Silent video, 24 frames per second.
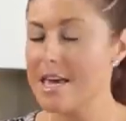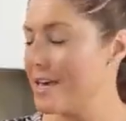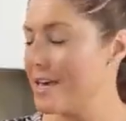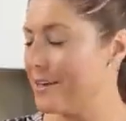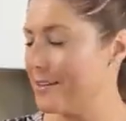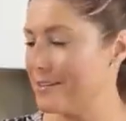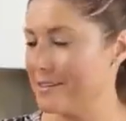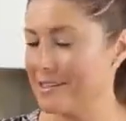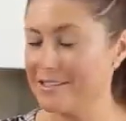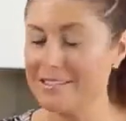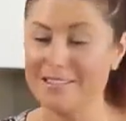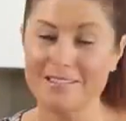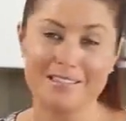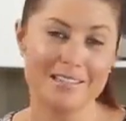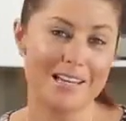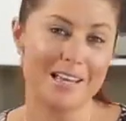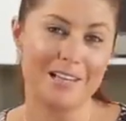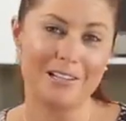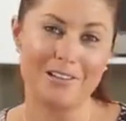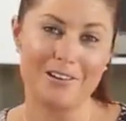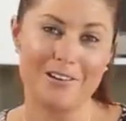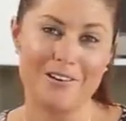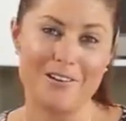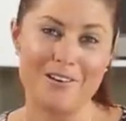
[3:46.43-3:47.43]
It doesn't
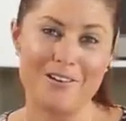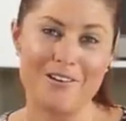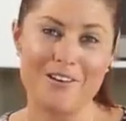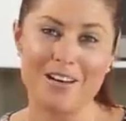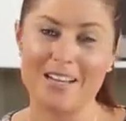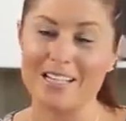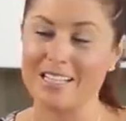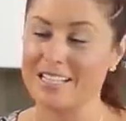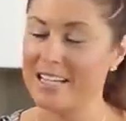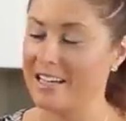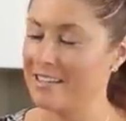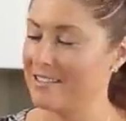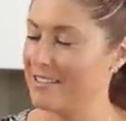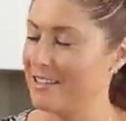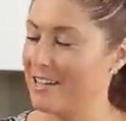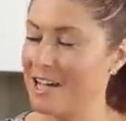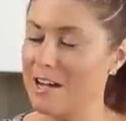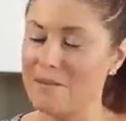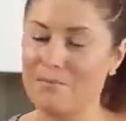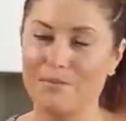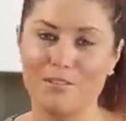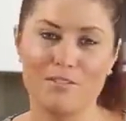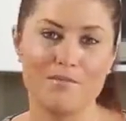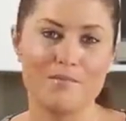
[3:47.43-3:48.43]
take long, it takes a
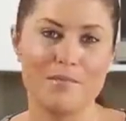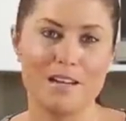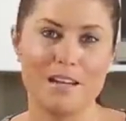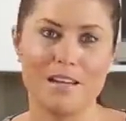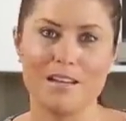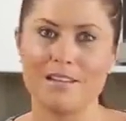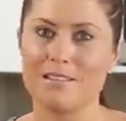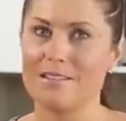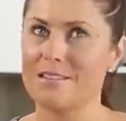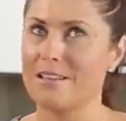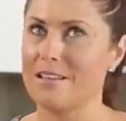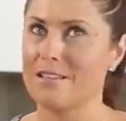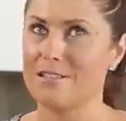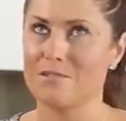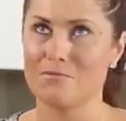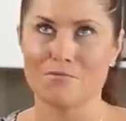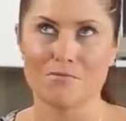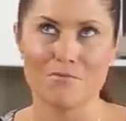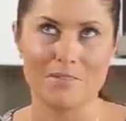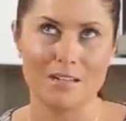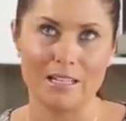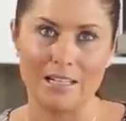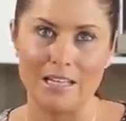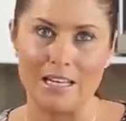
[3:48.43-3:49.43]
couple of minutes, it's
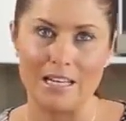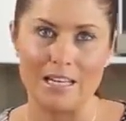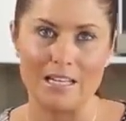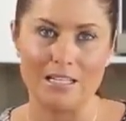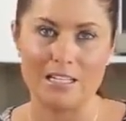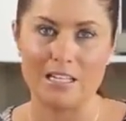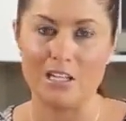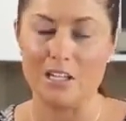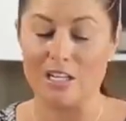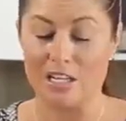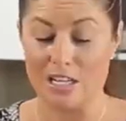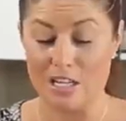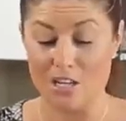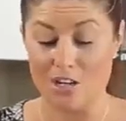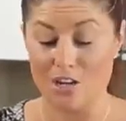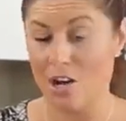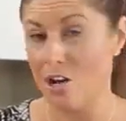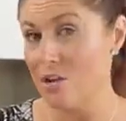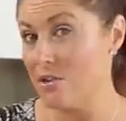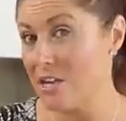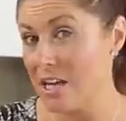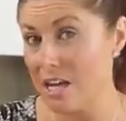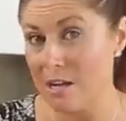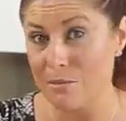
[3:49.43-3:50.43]
really easy, you need
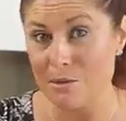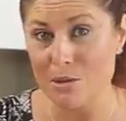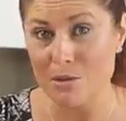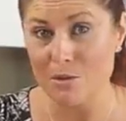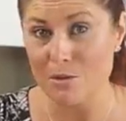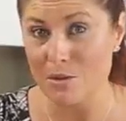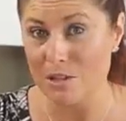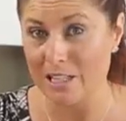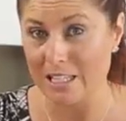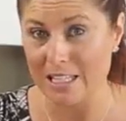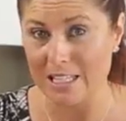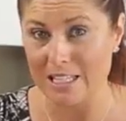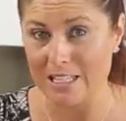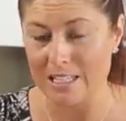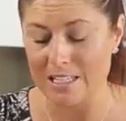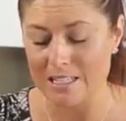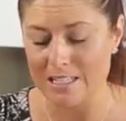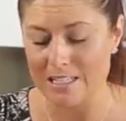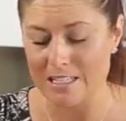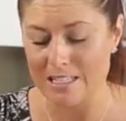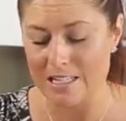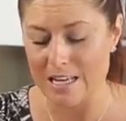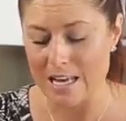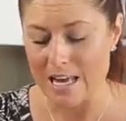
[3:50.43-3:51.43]
no chemical
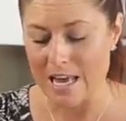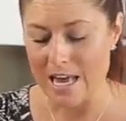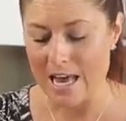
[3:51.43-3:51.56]
cleaners,